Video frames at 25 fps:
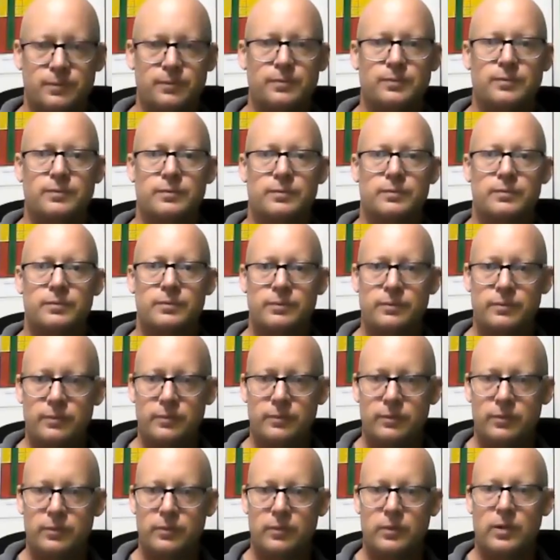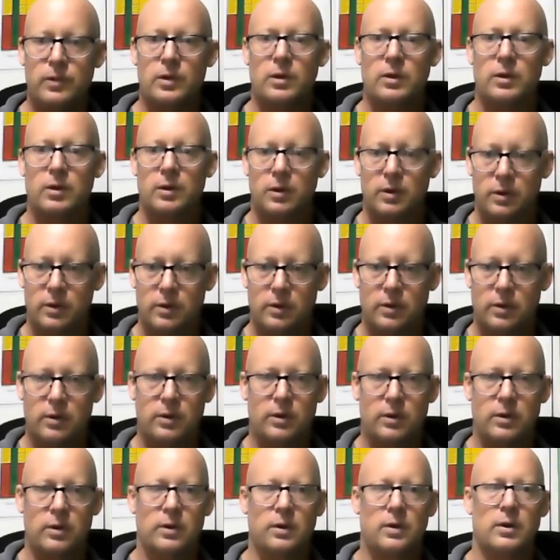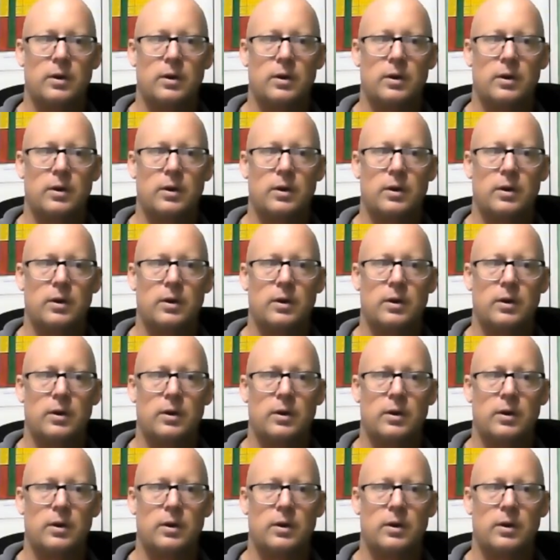Nothing is said.